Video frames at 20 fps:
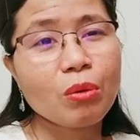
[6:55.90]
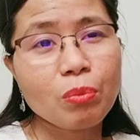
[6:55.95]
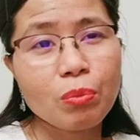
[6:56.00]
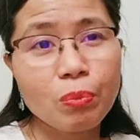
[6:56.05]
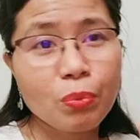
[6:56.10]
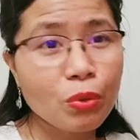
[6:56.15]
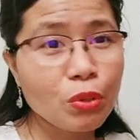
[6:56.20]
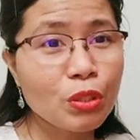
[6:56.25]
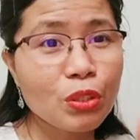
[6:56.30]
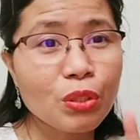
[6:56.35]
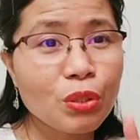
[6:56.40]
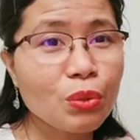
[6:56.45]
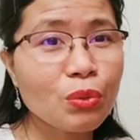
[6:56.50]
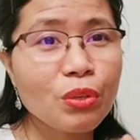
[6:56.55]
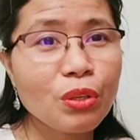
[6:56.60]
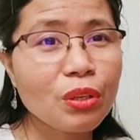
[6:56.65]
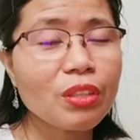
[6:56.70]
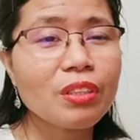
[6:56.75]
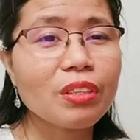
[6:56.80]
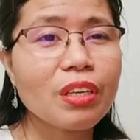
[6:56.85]
pursue
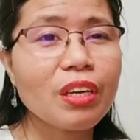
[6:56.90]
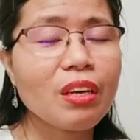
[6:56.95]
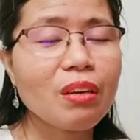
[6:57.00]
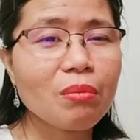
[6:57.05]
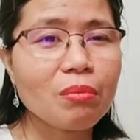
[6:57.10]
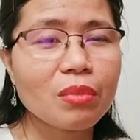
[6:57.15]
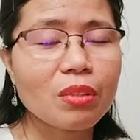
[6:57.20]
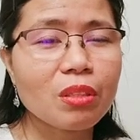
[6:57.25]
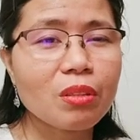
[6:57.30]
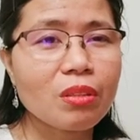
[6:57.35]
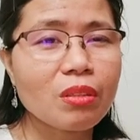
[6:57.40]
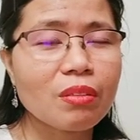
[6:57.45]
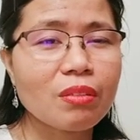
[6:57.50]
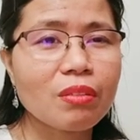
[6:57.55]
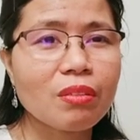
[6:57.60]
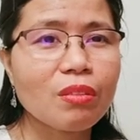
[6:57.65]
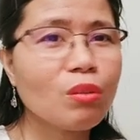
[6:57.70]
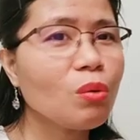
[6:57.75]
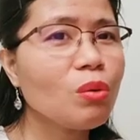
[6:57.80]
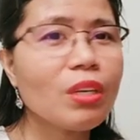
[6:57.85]
your dreams.
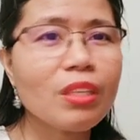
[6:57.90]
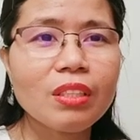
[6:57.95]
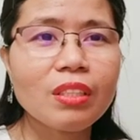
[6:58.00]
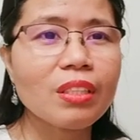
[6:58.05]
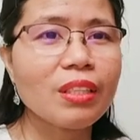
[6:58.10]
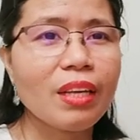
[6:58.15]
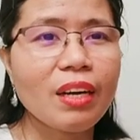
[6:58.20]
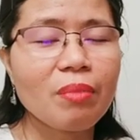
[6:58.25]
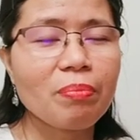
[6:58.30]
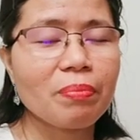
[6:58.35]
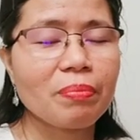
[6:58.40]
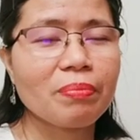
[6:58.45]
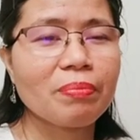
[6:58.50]
Do not stop.